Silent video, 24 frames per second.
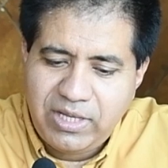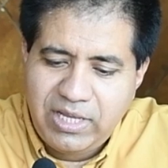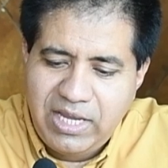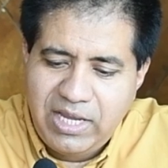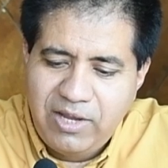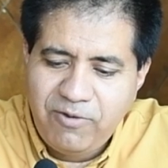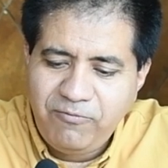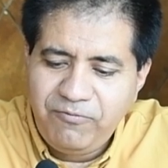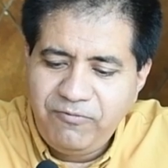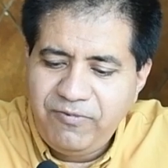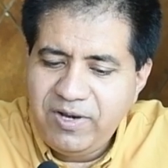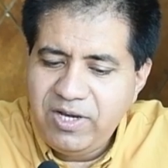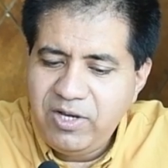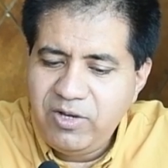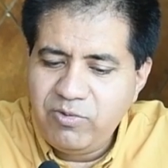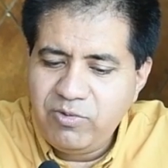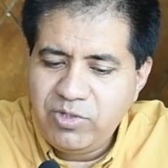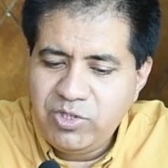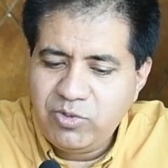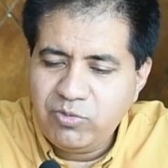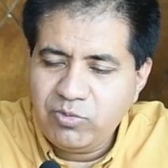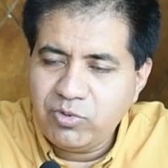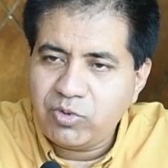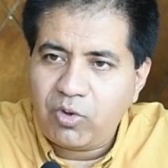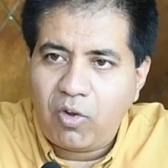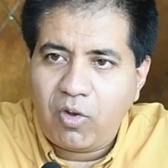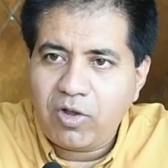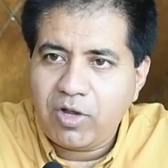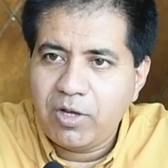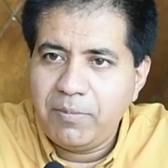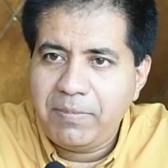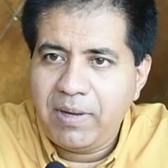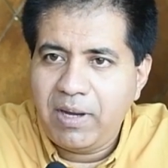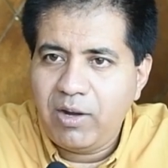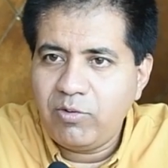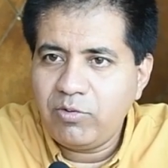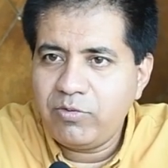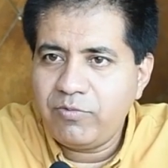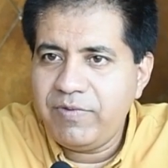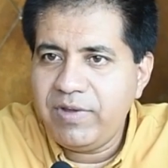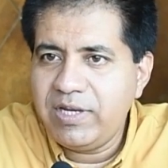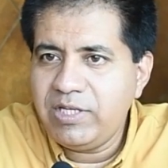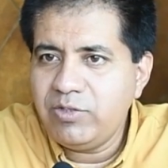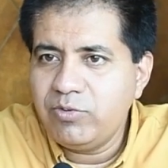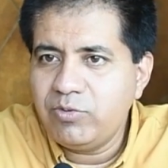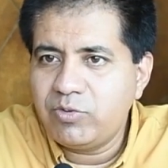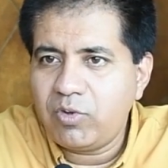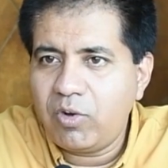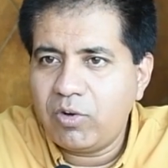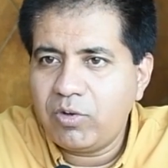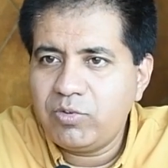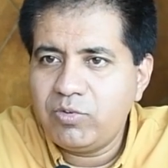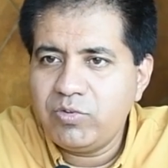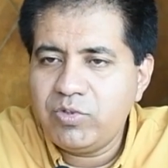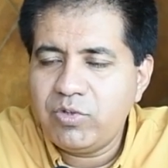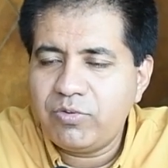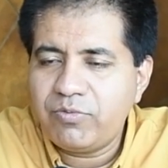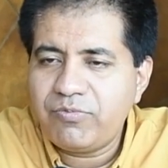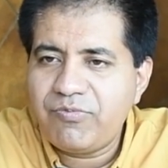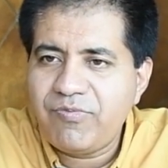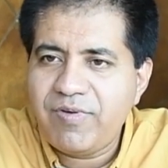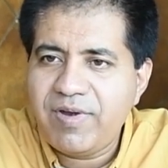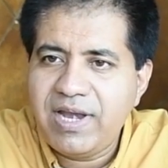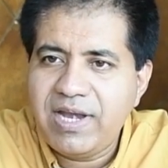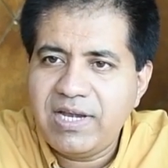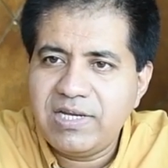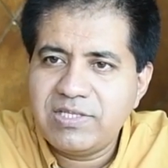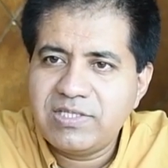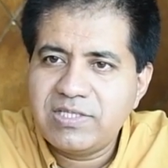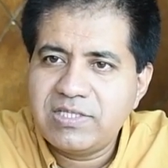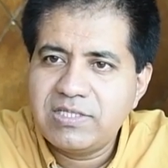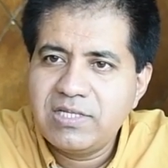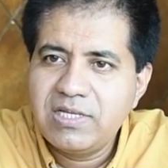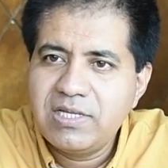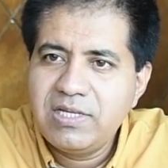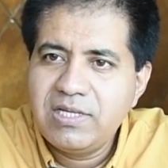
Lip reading: Okay. What do you talk about when you talk to your friends?